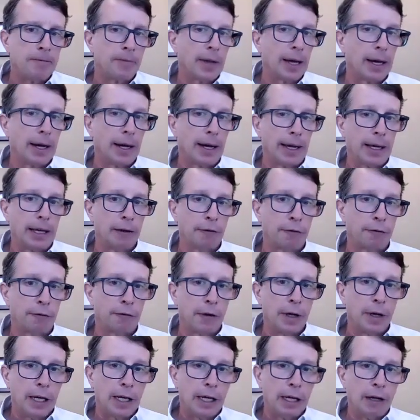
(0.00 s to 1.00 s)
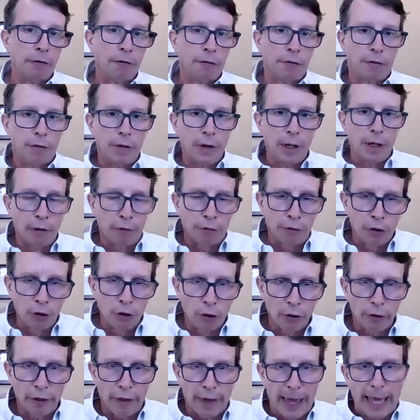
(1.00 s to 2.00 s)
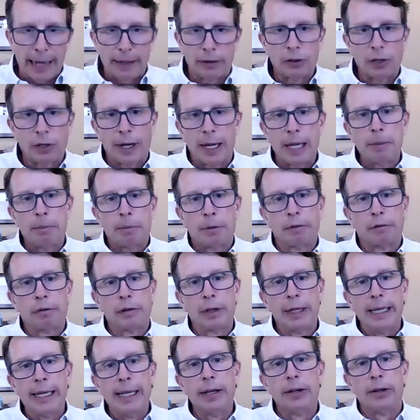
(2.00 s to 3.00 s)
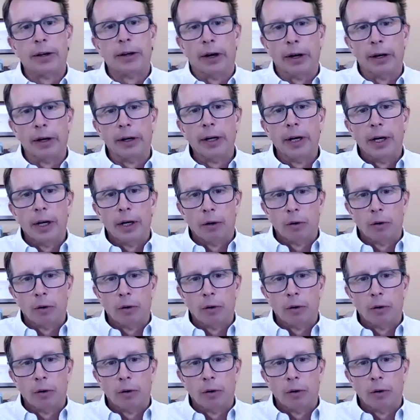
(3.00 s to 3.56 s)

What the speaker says: If you're that type of leader